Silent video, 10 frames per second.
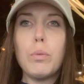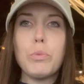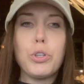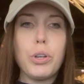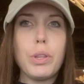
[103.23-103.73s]

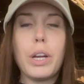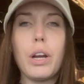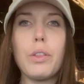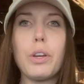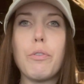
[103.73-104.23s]
shirt that I
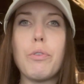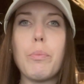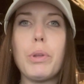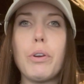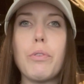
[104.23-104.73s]
got there
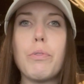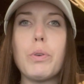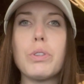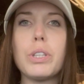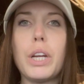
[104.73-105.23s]
from their
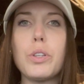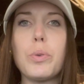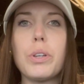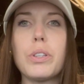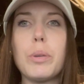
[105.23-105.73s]
Frozen
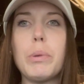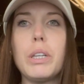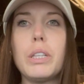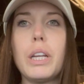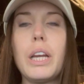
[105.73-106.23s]
Dinosaur exhibit,
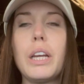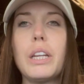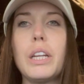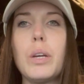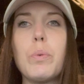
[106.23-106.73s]

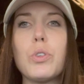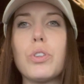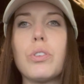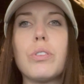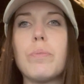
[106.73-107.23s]
and it was
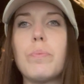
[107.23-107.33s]
just